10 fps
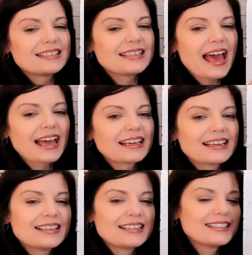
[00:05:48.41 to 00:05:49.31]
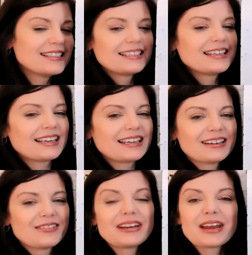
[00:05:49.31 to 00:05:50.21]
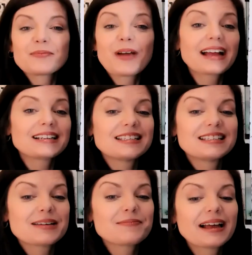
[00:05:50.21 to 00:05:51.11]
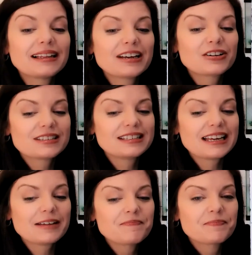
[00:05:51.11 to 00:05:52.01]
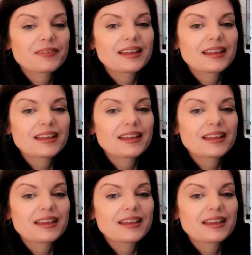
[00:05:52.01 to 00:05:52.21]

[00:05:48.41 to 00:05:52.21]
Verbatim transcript: zag, zig when I'm practicing my letter Z.